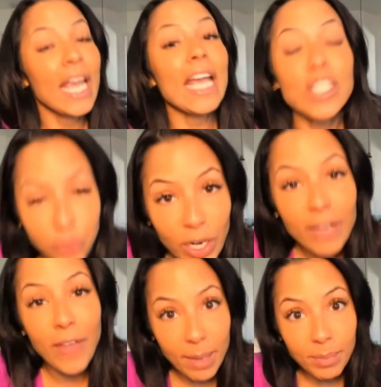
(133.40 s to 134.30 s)
It's free,
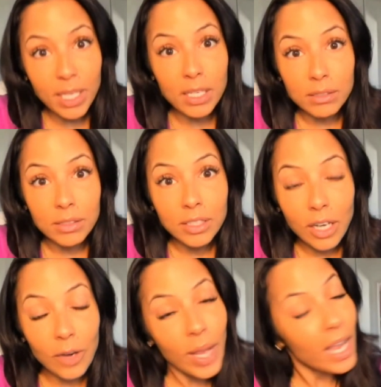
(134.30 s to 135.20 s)
family.
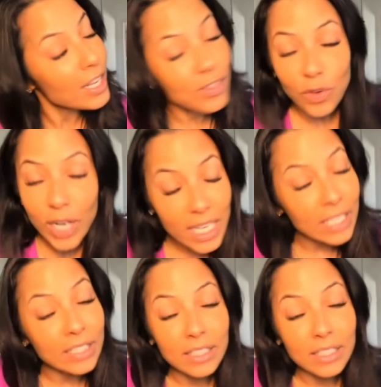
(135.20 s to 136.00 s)
Okay, it's free.